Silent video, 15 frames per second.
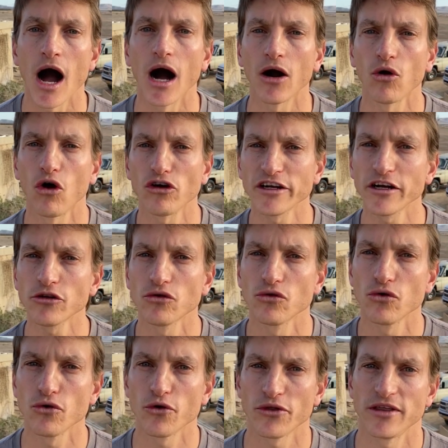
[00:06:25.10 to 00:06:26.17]
According
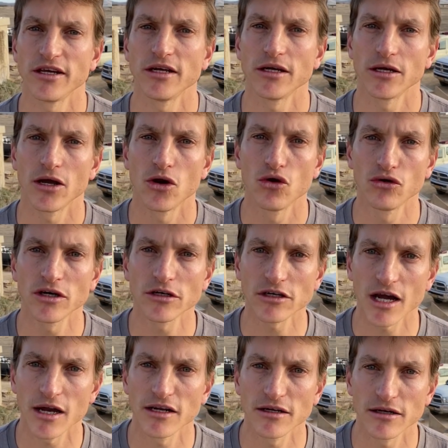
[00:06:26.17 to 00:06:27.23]
to the lunar
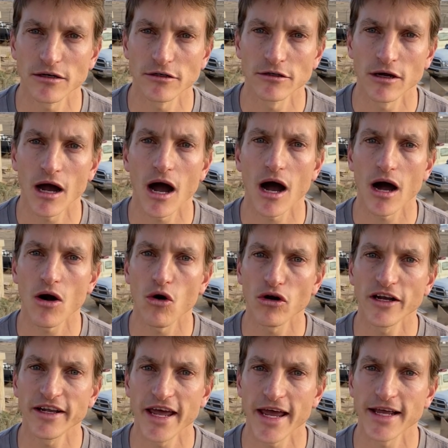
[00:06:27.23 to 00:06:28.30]
calendar, a
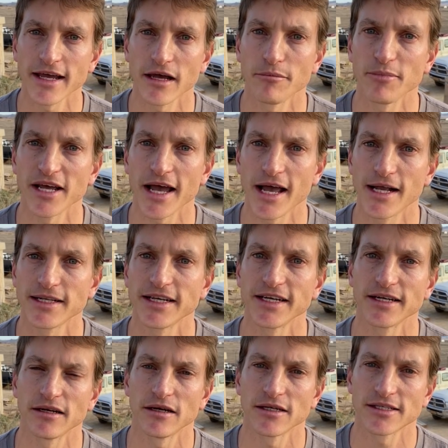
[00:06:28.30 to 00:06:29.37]
holiday can be held
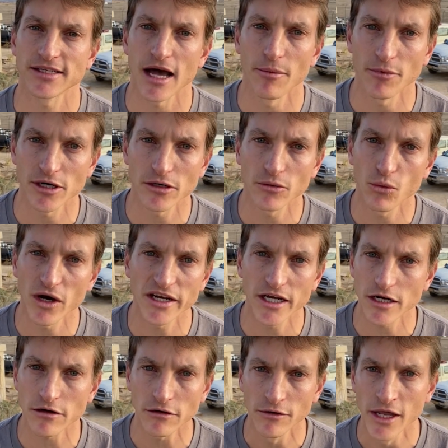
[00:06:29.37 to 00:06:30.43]
in summer one
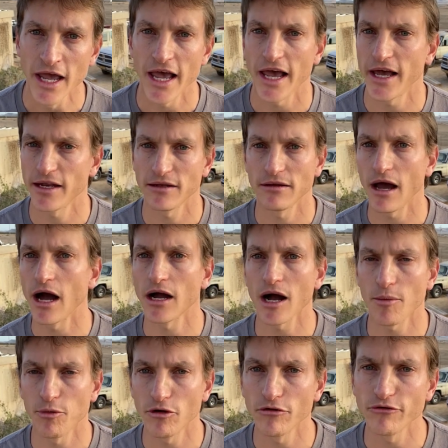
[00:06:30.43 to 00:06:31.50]
year and a
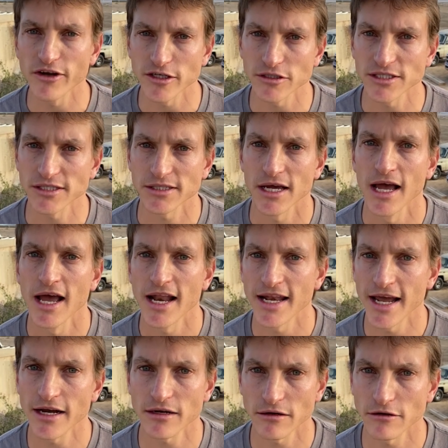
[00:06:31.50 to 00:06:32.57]
couple of years
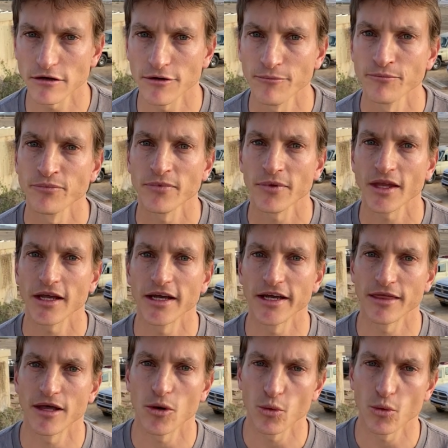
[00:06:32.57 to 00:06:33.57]
later in the